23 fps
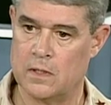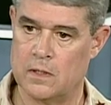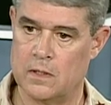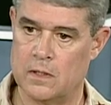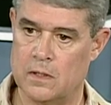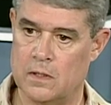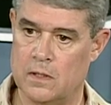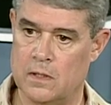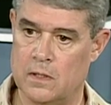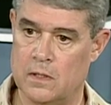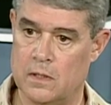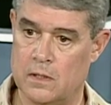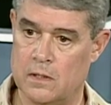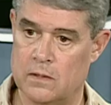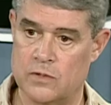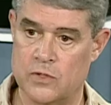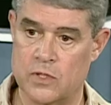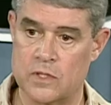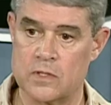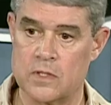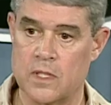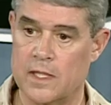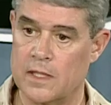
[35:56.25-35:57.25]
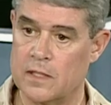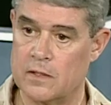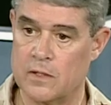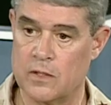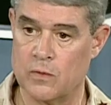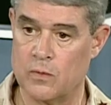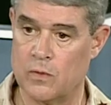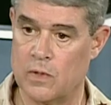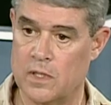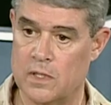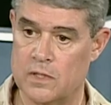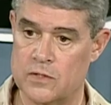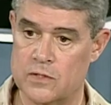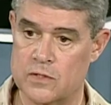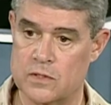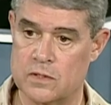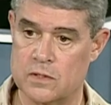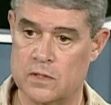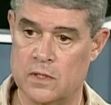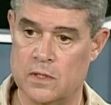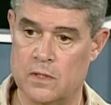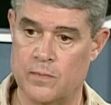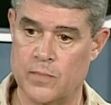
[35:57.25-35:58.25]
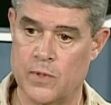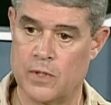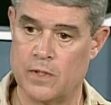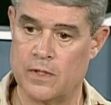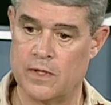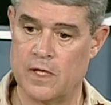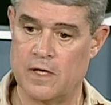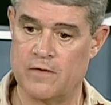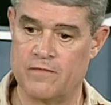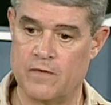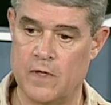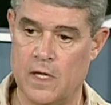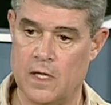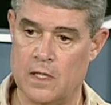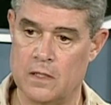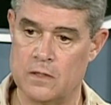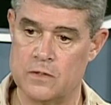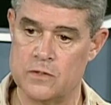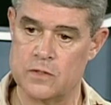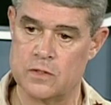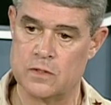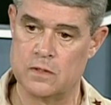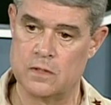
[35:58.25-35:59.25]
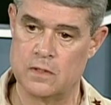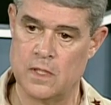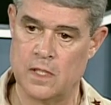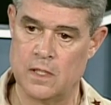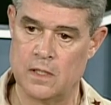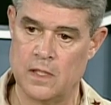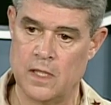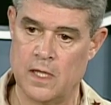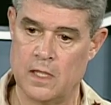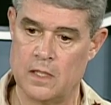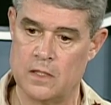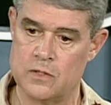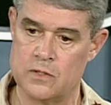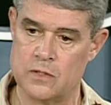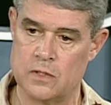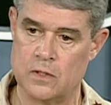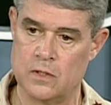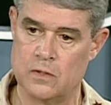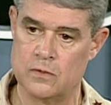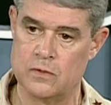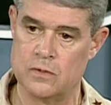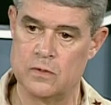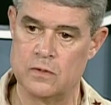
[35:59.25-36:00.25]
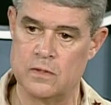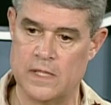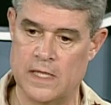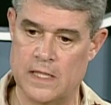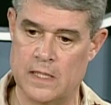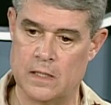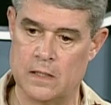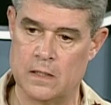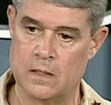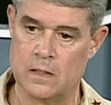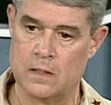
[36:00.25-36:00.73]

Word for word: uh, just like there was on the part of the Afghans, Afghanis to go do that.